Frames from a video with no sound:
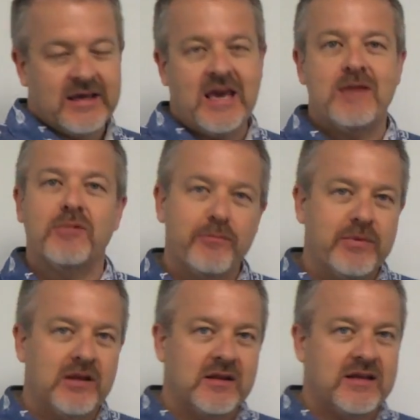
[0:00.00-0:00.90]

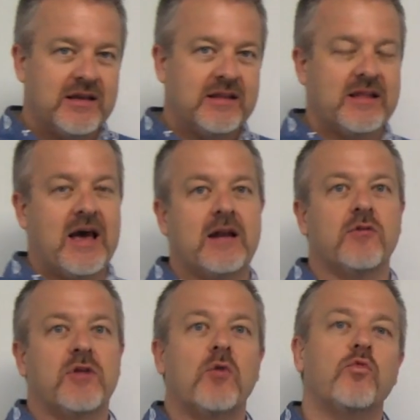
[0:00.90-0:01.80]
capability that
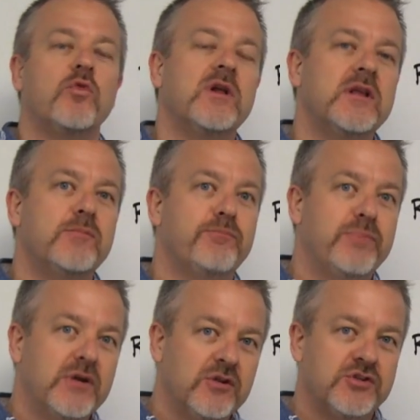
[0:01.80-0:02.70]
really
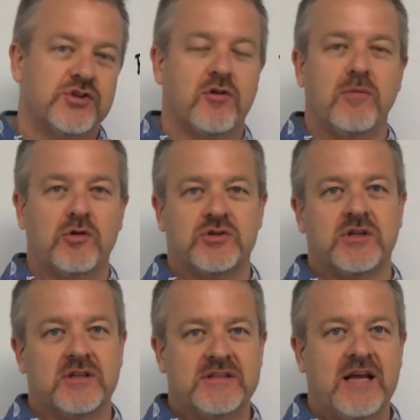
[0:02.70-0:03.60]
builds your
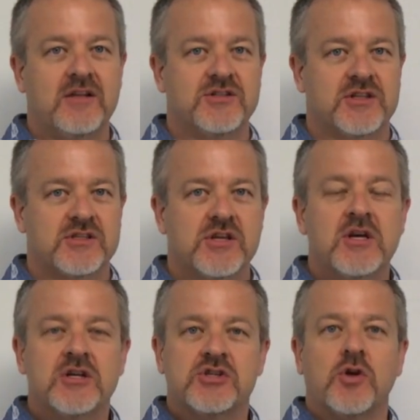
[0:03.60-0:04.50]
emotional intelligence.
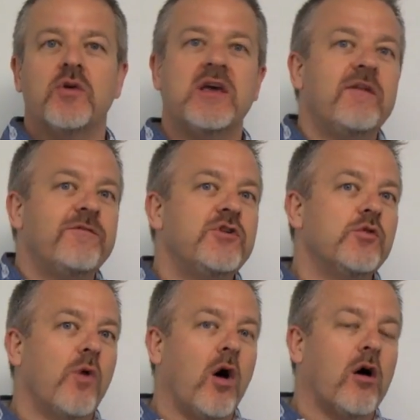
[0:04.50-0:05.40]
So if
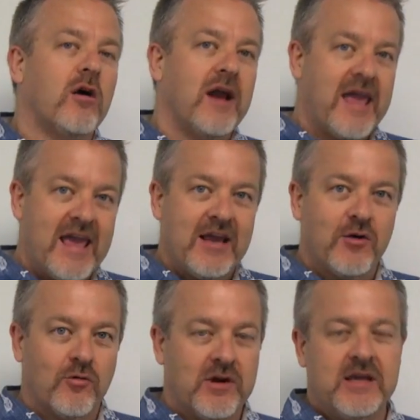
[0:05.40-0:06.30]
you are
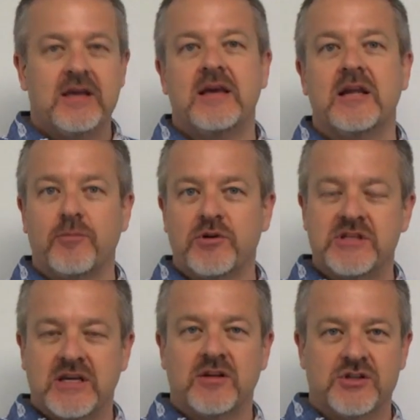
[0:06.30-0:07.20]
angry in a
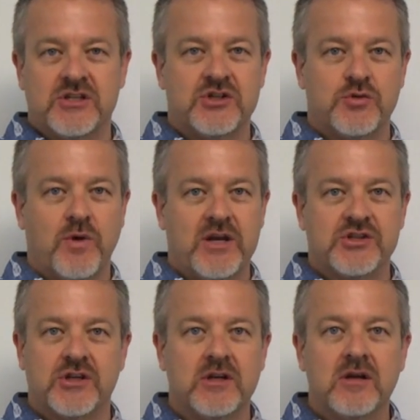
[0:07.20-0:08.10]
particular
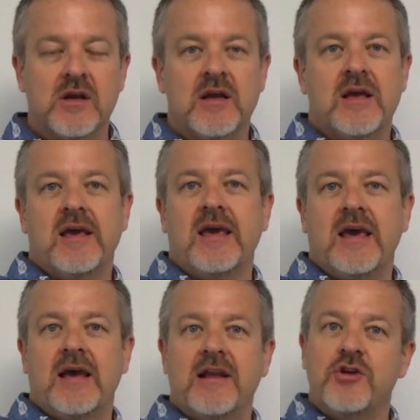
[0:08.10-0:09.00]
situation
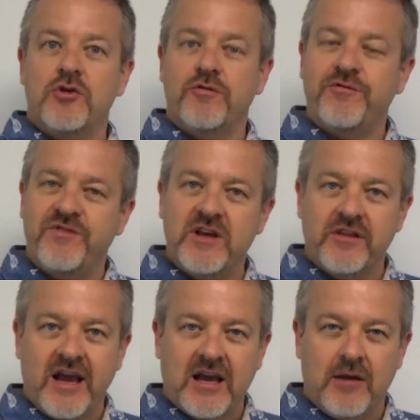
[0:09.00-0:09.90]
and you feel
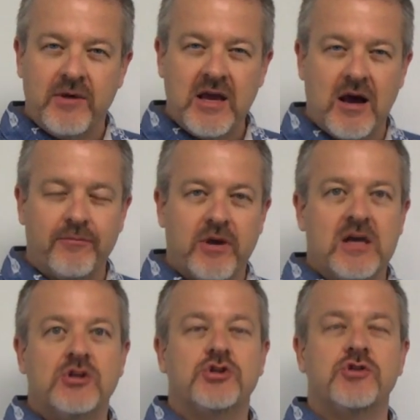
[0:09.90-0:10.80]
that coming up,
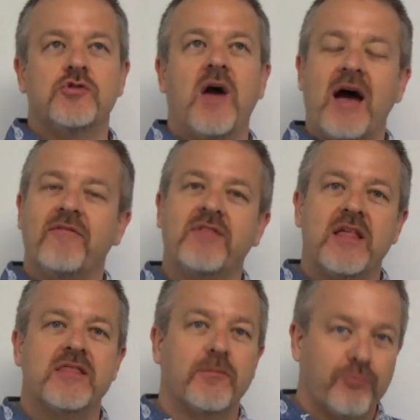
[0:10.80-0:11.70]
do you have
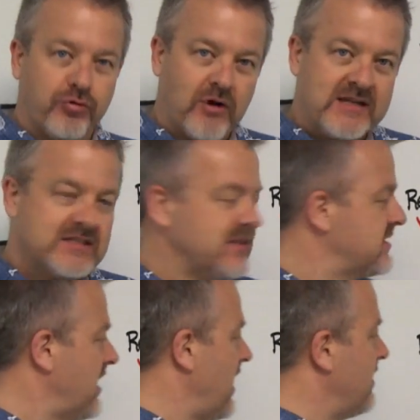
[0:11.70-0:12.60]
then the
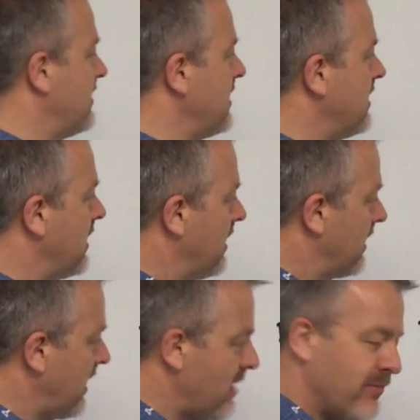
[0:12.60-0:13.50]
presence and the
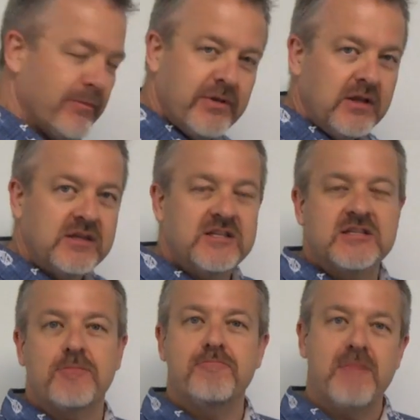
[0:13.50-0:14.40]
capability
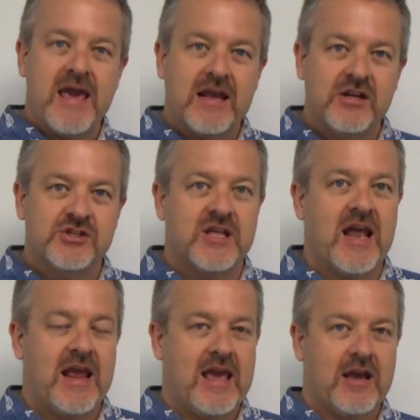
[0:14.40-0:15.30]
to manage
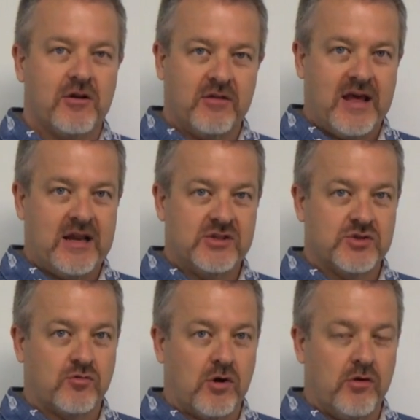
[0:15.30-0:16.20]
that anger that has
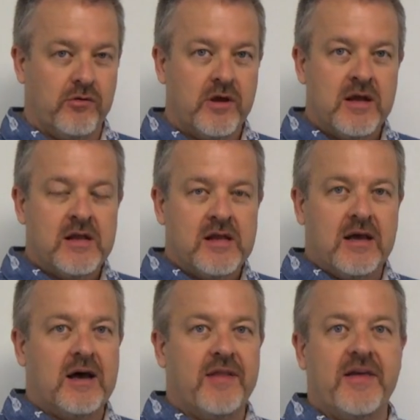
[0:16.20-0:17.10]
grown,
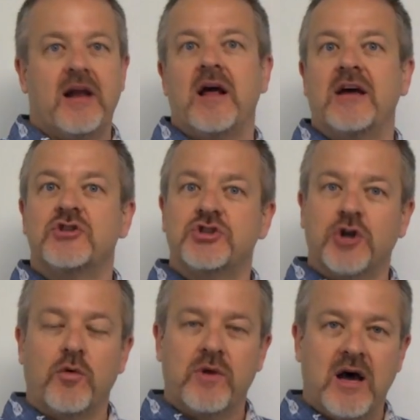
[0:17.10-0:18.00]
that has
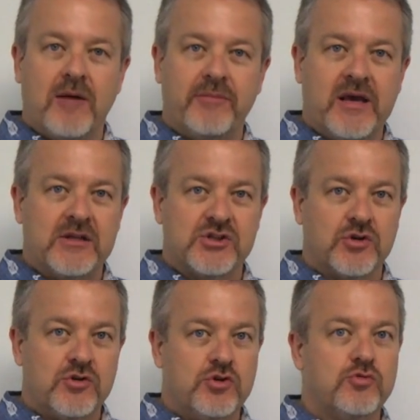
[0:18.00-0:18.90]
shown up? And so
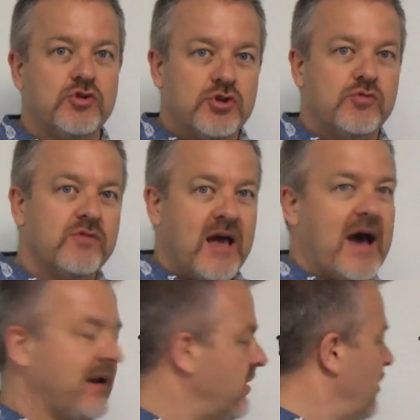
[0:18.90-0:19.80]
you do
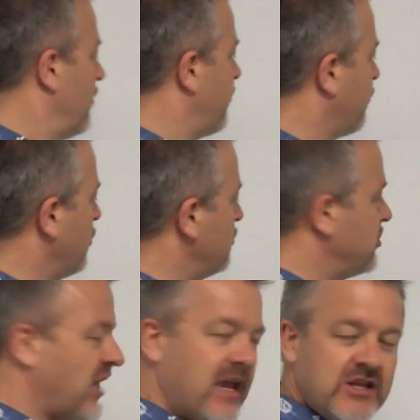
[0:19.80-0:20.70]
that through
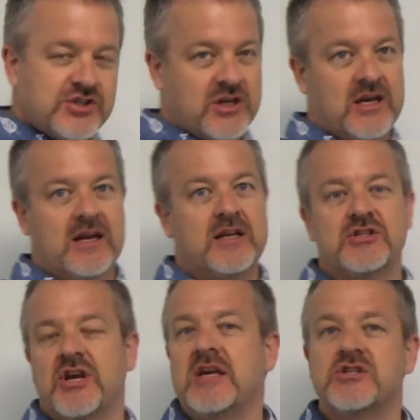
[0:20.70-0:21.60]
changing it. And
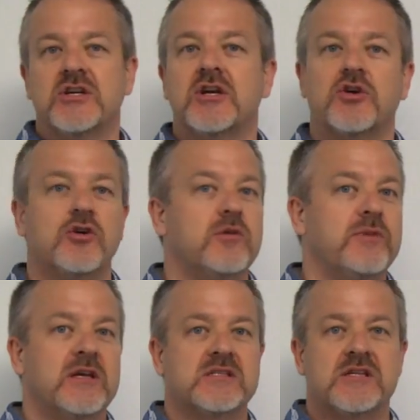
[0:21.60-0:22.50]
changing it could
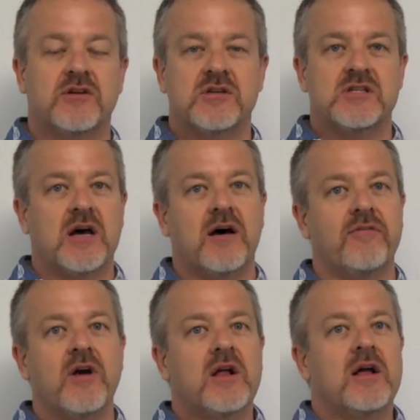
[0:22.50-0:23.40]
be a series
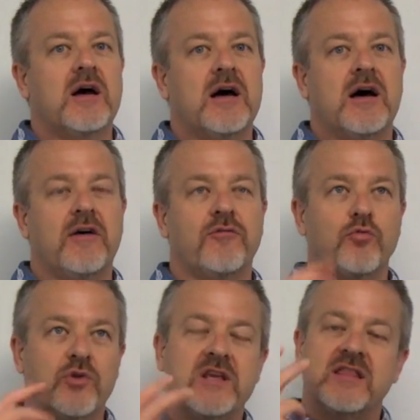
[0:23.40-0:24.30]
of
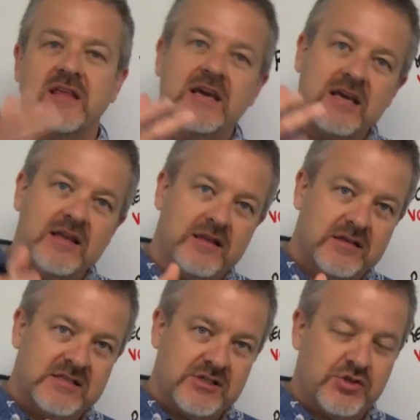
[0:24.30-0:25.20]
rethinking the
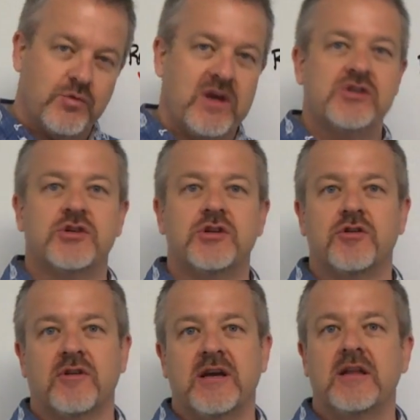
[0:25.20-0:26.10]
situation
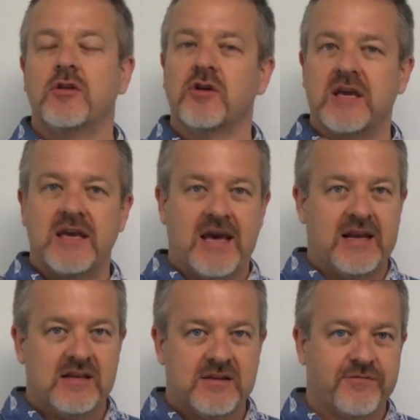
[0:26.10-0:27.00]
you're in, looking at
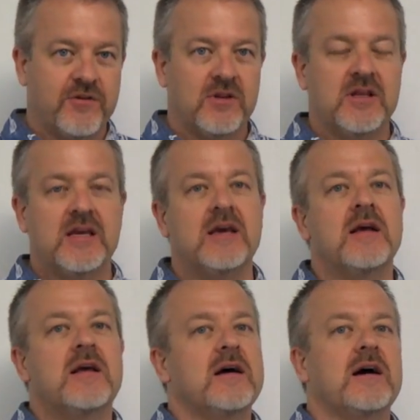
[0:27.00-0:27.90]
it differently,
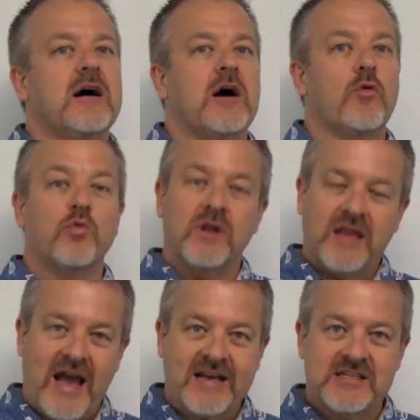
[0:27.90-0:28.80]

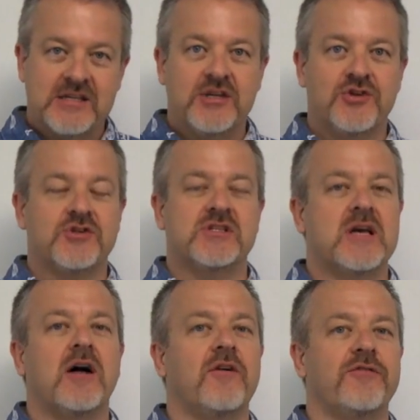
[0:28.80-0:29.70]
relaxing
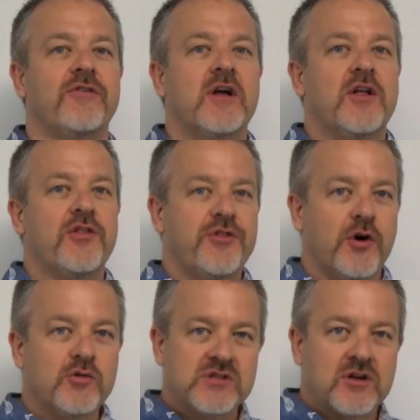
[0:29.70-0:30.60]
yourself.
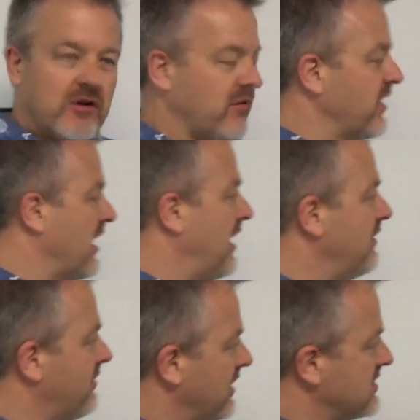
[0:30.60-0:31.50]
Those are the kind
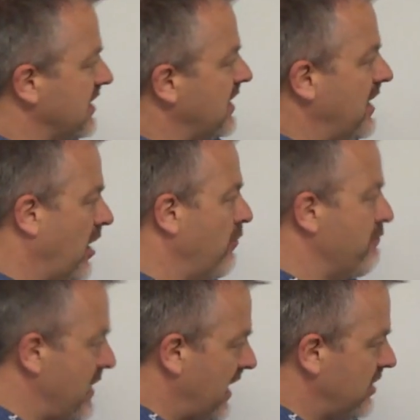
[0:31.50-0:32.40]
of things that can help
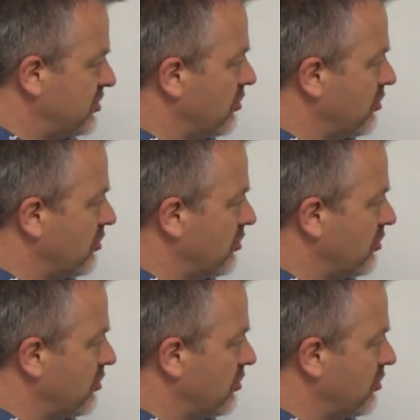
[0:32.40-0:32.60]
manage